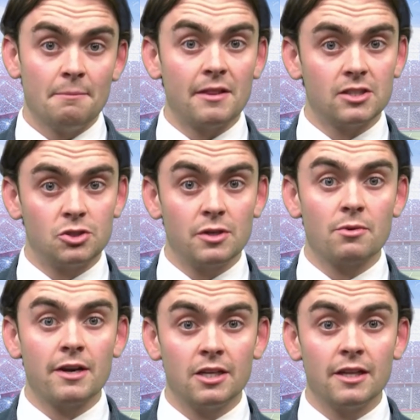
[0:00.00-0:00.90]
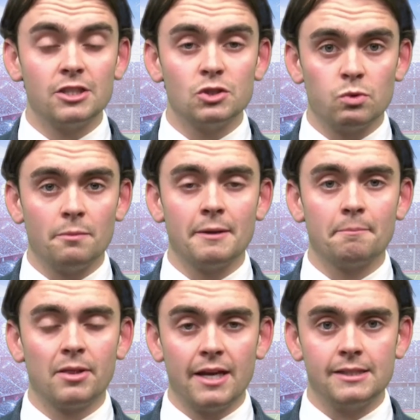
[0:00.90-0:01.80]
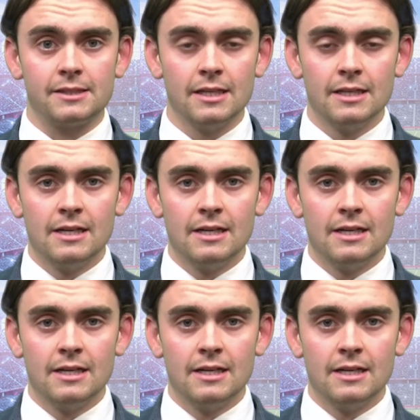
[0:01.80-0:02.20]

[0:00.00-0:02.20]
but the strict regulations will be in place.